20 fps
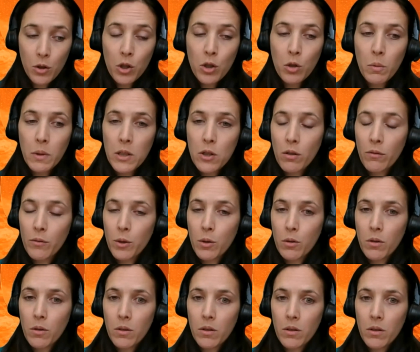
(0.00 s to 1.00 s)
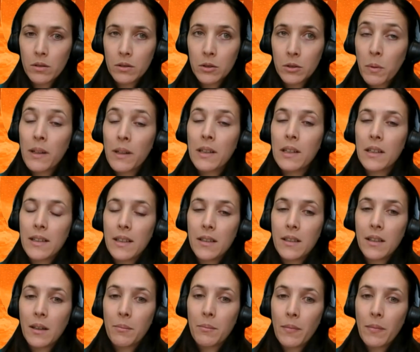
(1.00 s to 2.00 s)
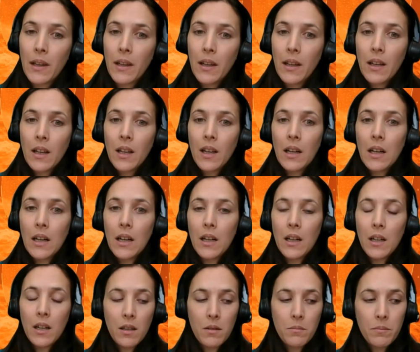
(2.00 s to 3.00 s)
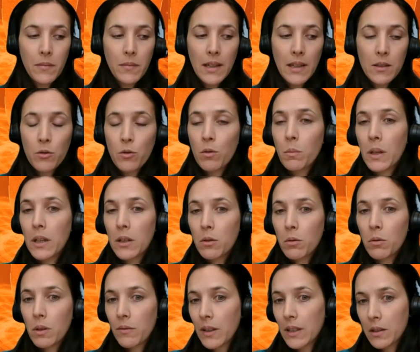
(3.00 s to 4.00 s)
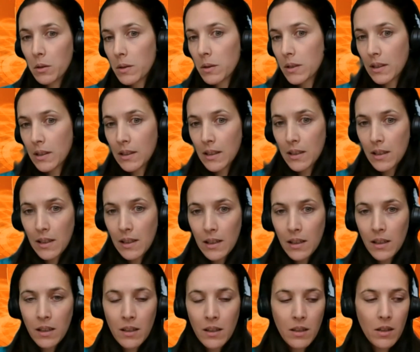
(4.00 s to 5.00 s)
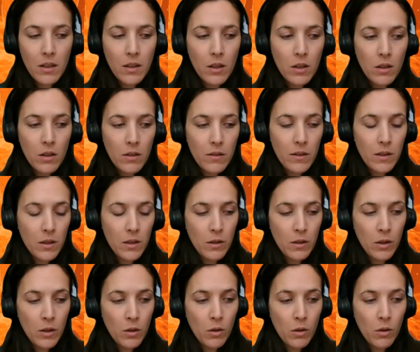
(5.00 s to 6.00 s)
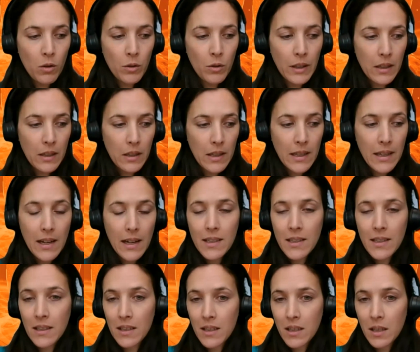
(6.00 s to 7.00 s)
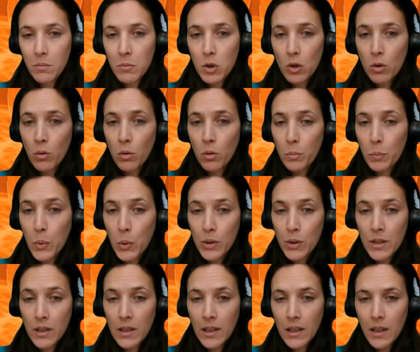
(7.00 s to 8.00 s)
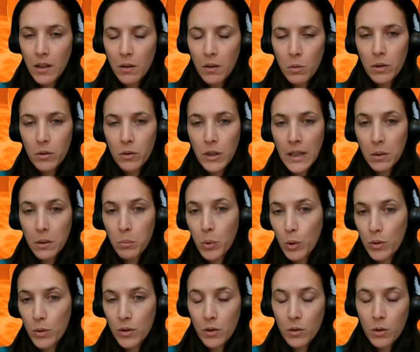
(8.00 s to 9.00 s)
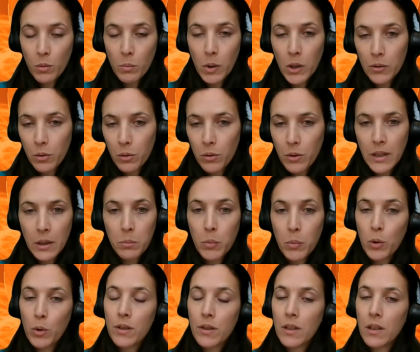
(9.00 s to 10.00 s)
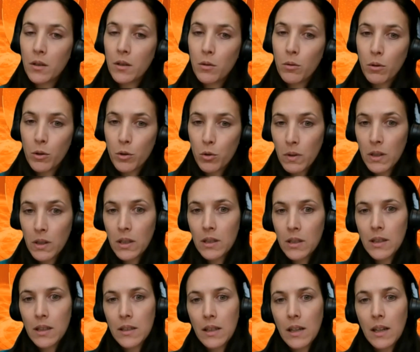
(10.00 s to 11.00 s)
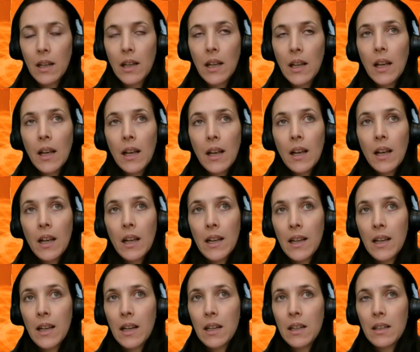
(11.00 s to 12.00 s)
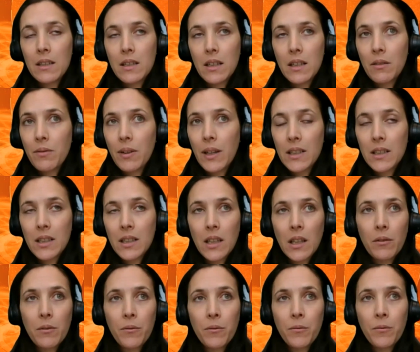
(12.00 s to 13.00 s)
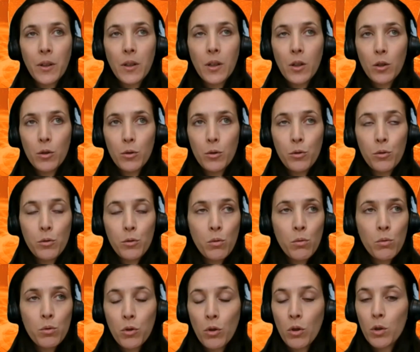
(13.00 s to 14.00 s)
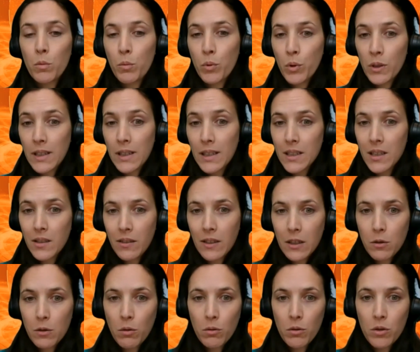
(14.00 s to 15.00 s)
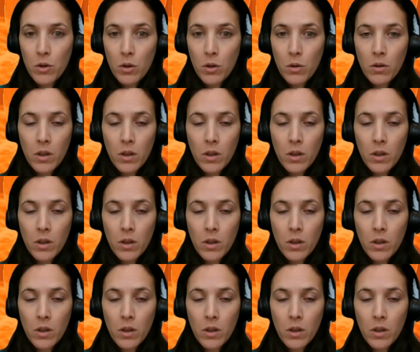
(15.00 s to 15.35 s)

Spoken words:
storage of your training data. As you may know, in fact, there is an attack on the AI systems called poisoning, where you can poison your model, you can poison your training data. And in fact, if you don't protect even your